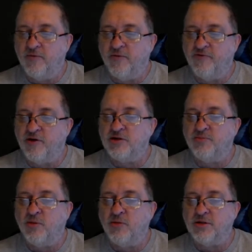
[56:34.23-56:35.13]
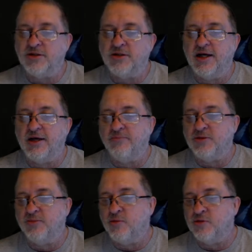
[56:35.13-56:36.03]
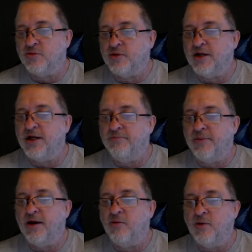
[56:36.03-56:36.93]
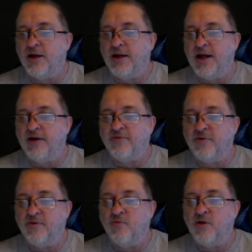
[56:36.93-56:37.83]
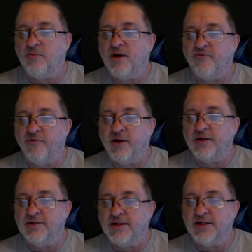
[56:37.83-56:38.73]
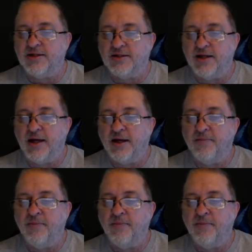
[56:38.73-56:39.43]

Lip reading: The first supporters and second supporters will get it about a week after, and one of my friends is that.